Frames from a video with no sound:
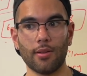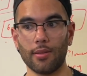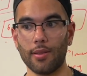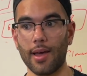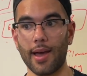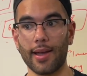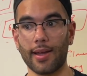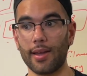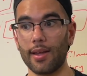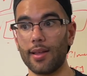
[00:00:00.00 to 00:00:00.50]

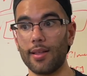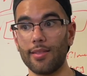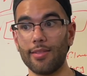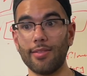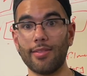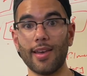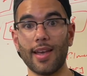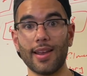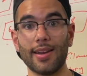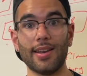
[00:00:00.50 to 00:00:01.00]
like
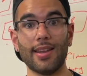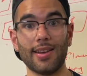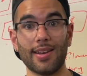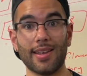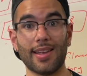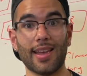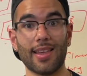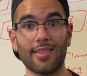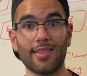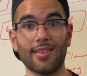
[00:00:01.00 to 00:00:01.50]
they need to
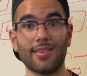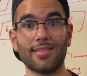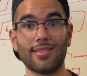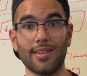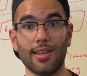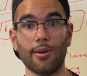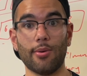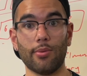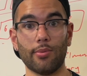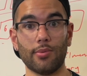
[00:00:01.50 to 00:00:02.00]
get this
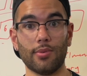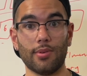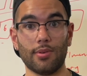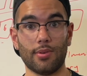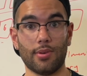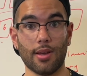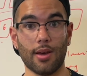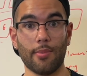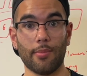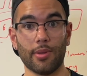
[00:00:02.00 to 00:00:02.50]
deal
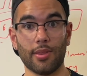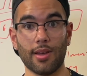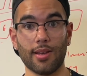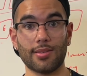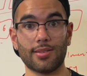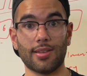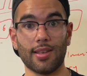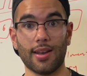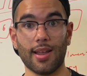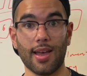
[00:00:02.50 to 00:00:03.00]
done with
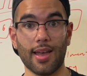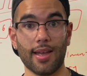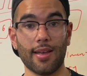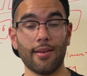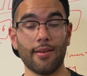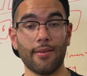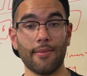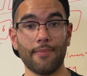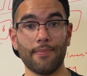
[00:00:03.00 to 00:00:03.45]
us today,